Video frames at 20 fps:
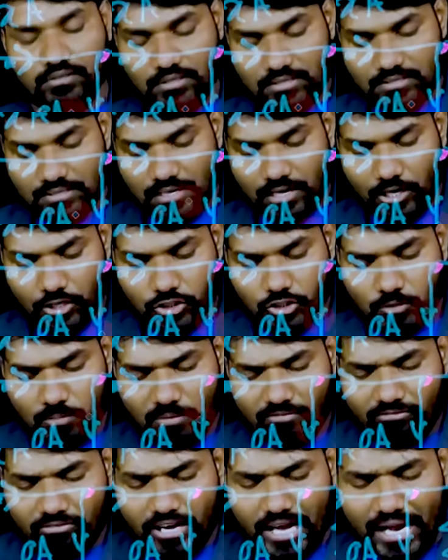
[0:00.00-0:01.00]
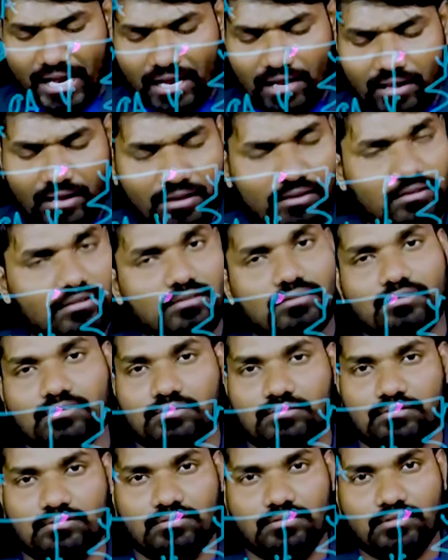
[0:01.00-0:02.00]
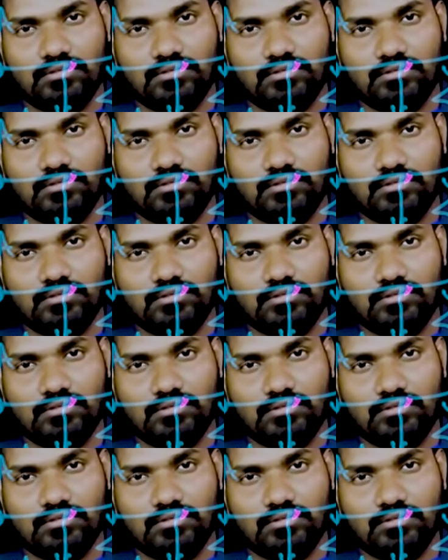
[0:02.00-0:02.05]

This current should be very less.